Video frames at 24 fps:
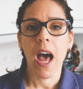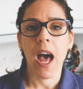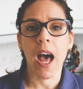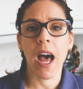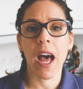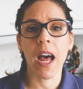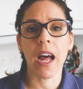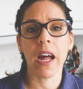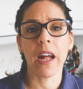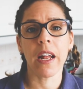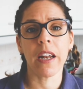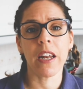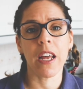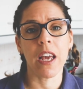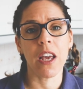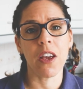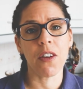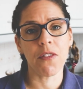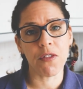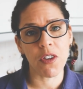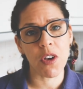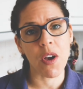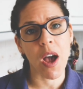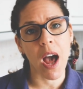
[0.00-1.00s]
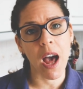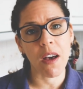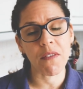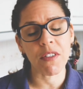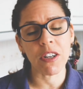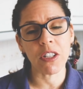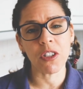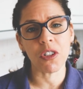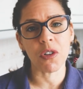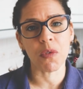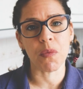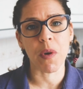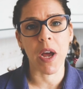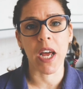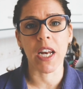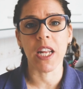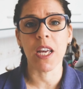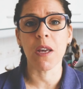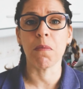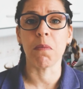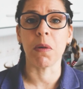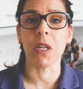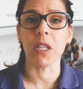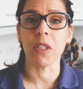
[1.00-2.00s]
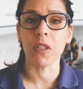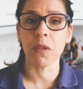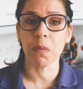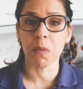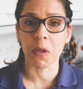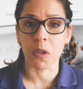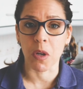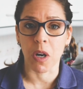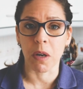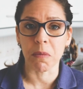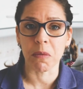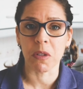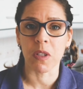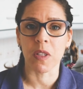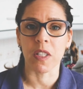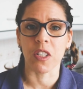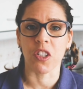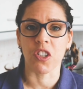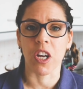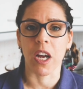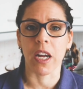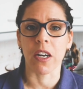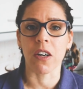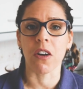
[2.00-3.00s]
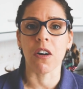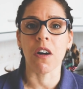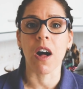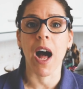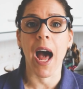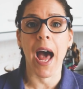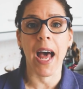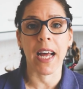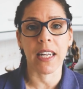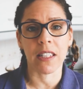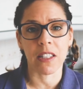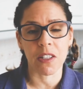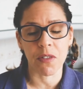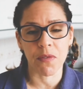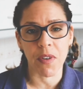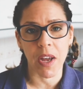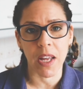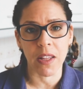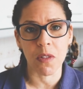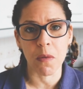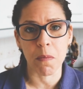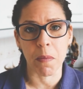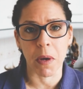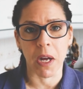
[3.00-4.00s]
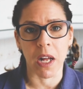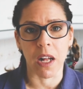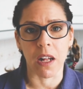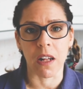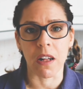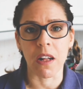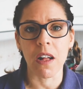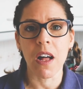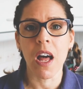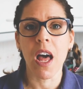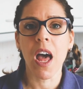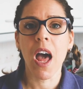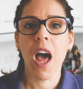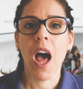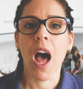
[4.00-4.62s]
And if you haven't already, please subscribe to the channel, activate the bell,